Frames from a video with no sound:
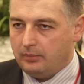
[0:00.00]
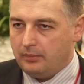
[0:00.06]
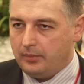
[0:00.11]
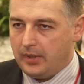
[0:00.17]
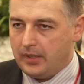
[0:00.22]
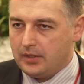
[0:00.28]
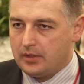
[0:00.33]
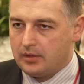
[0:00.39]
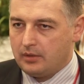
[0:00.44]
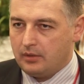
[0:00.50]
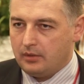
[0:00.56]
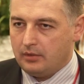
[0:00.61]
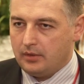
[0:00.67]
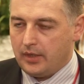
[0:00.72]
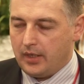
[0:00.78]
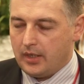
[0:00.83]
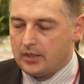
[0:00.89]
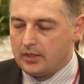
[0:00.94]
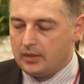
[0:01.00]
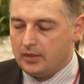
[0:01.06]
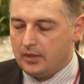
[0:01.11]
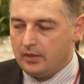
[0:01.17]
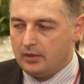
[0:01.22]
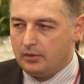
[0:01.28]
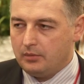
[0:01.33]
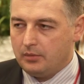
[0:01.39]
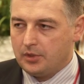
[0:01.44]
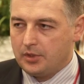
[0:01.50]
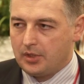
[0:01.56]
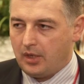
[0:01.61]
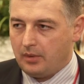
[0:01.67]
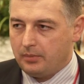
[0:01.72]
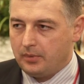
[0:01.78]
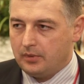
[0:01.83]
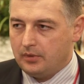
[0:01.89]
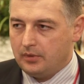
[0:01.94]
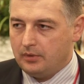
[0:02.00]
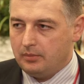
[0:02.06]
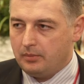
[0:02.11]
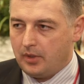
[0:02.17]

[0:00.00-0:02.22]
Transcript: based on the accident which happened in